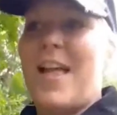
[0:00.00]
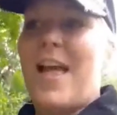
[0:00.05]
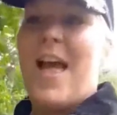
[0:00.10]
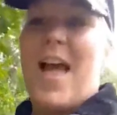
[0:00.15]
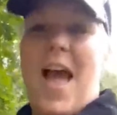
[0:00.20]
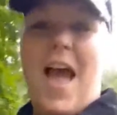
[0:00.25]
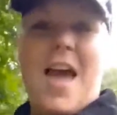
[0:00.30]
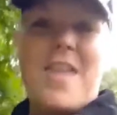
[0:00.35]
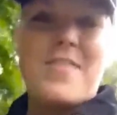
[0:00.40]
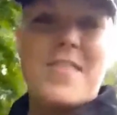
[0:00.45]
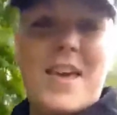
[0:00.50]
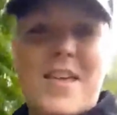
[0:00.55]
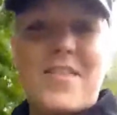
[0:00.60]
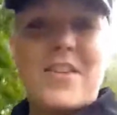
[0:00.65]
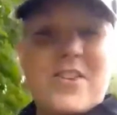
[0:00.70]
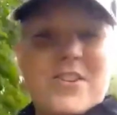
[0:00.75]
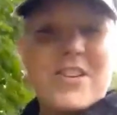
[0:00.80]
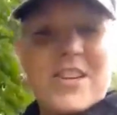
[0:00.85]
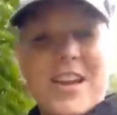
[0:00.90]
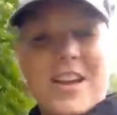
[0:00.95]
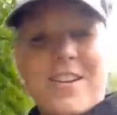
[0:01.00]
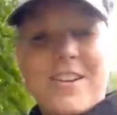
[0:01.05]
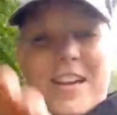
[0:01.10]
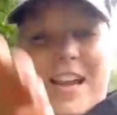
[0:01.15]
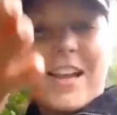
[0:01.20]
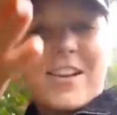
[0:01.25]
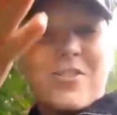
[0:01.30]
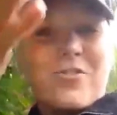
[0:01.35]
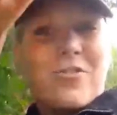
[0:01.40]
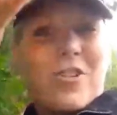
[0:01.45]
and then the
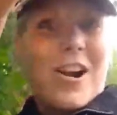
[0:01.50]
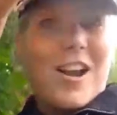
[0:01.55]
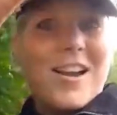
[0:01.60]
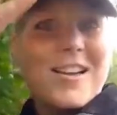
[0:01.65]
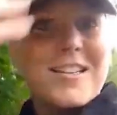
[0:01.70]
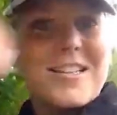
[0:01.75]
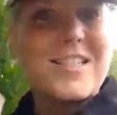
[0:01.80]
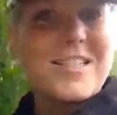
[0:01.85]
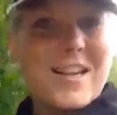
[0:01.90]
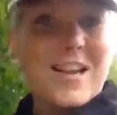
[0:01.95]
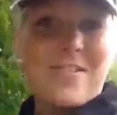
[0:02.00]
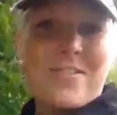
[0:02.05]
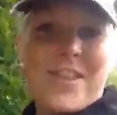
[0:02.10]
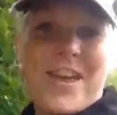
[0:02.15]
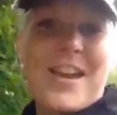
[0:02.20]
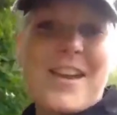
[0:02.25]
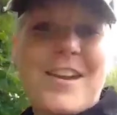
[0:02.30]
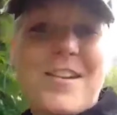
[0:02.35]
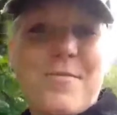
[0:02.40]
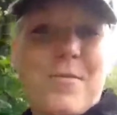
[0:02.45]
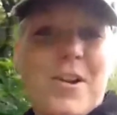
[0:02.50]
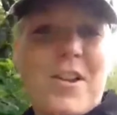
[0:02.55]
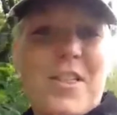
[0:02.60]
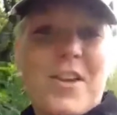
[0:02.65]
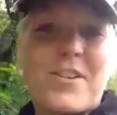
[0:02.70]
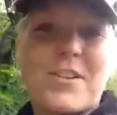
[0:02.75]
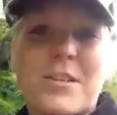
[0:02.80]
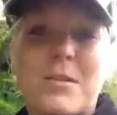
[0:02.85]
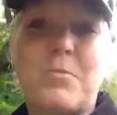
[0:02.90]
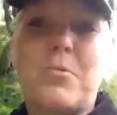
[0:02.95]
geocache rises up then in one of
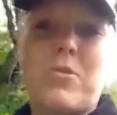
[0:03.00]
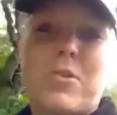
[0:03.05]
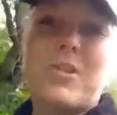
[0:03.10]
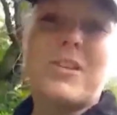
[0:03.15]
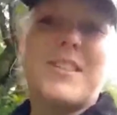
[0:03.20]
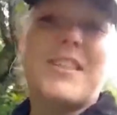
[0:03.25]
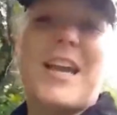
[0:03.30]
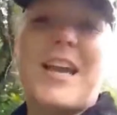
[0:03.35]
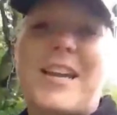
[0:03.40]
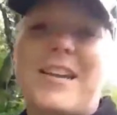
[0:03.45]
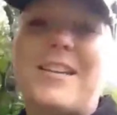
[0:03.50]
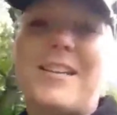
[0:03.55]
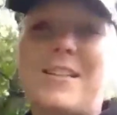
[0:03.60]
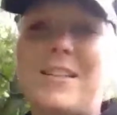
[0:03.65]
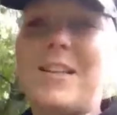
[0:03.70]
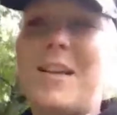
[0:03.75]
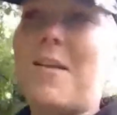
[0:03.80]
those small containers.